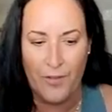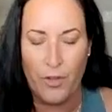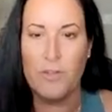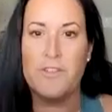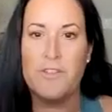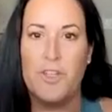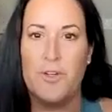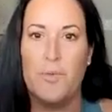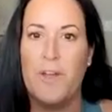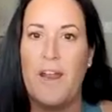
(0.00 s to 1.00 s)
fuels
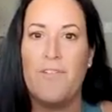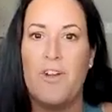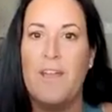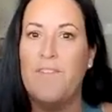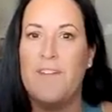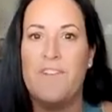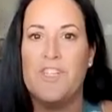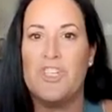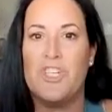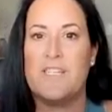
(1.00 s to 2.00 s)
you, whatever, even if
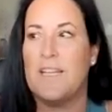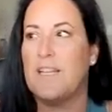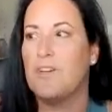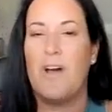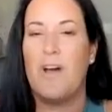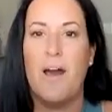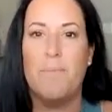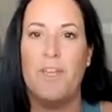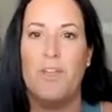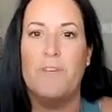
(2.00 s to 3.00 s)
it's just a little
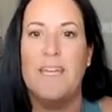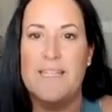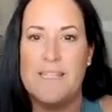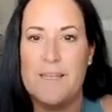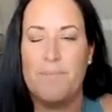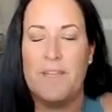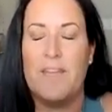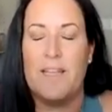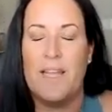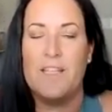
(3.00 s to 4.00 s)
hobby, you need something
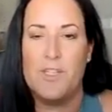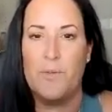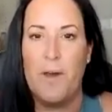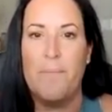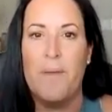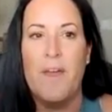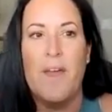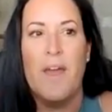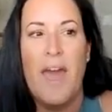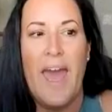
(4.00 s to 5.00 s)
that lights you up.
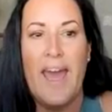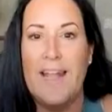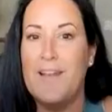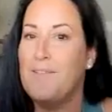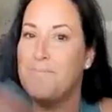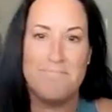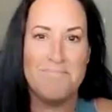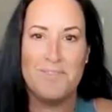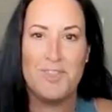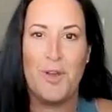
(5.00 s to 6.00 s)
And
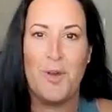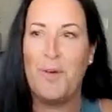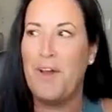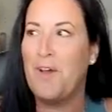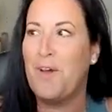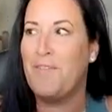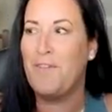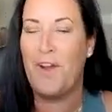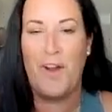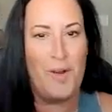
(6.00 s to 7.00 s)
so,
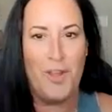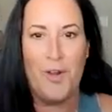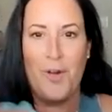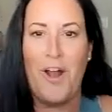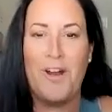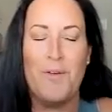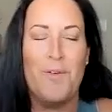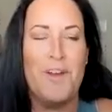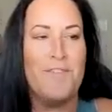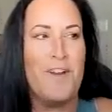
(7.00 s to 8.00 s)
our
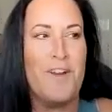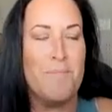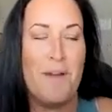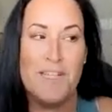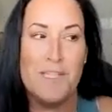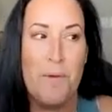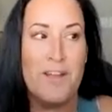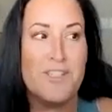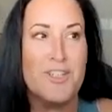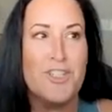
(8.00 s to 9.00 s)
one of our my
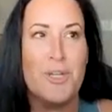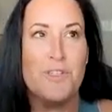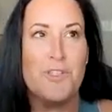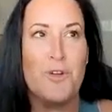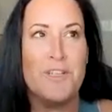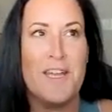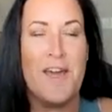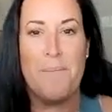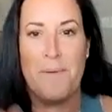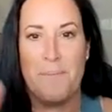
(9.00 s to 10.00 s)
sponsor, she was holding
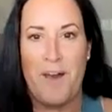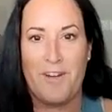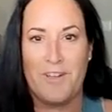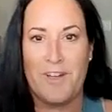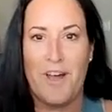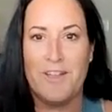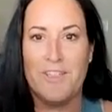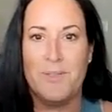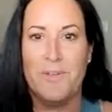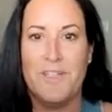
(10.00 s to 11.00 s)
up a bottle of
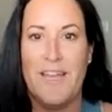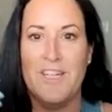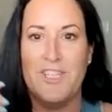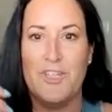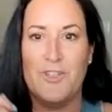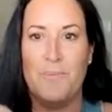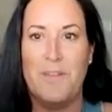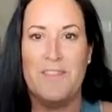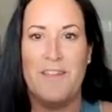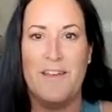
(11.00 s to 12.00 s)
collagen one day, and she used to
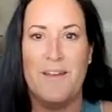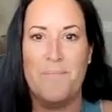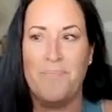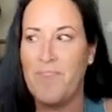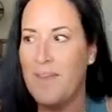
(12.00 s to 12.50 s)
be in the